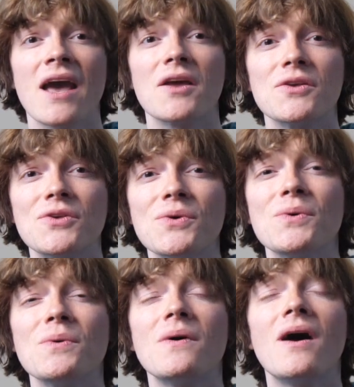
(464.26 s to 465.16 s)

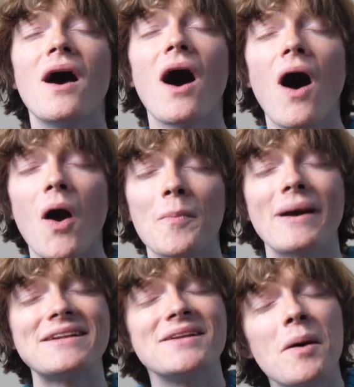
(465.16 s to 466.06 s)
You are
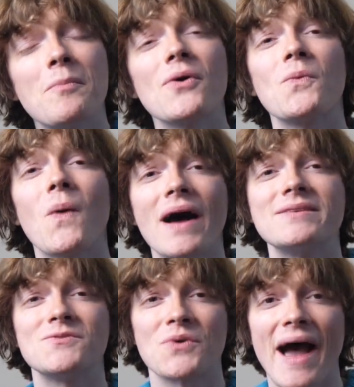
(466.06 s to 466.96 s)
my number
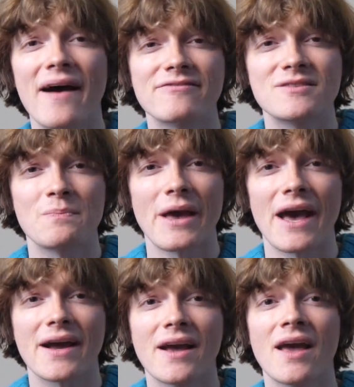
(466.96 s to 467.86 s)
1 draft
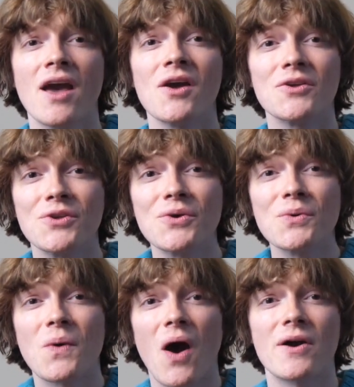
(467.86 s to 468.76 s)
pick.
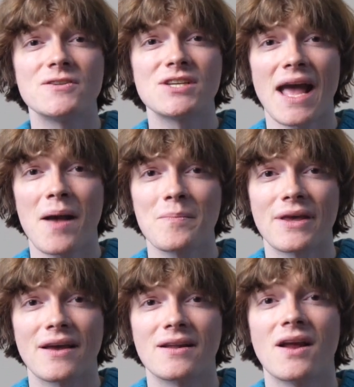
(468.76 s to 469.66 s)
You are a
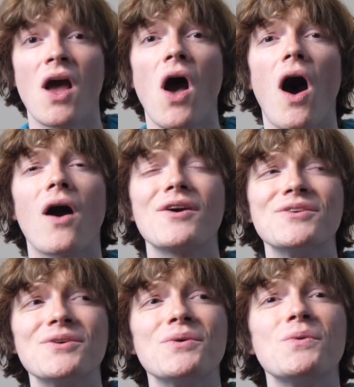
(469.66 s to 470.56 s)
champion. Are
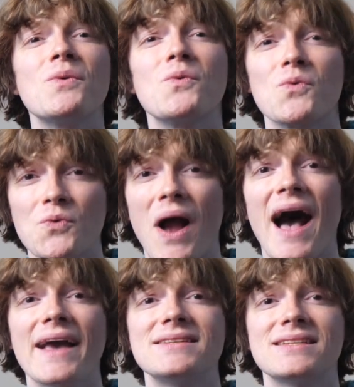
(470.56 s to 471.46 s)
you
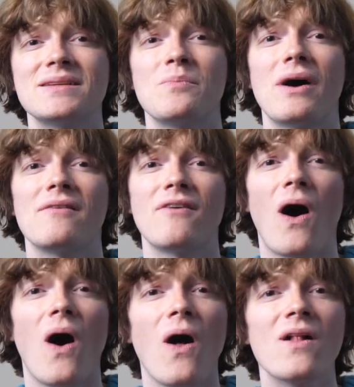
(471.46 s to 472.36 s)
rising above
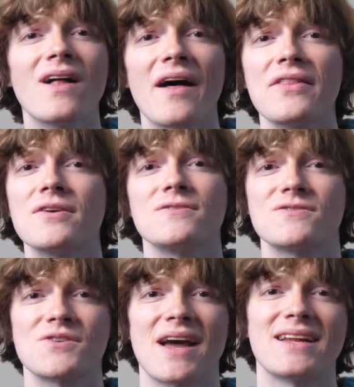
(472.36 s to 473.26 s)
all others
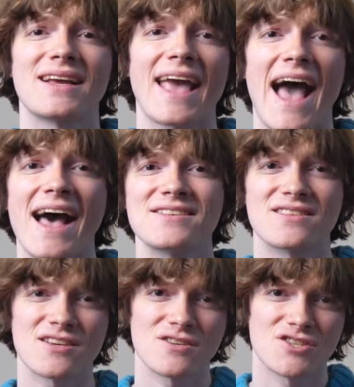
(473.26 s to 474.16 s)
trying to
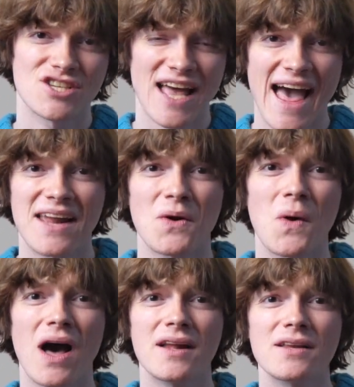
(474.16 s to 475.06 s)
cast their shadow
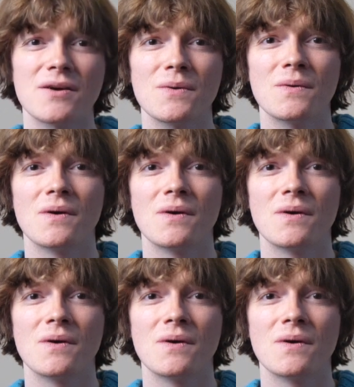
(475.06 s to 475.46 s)
on you?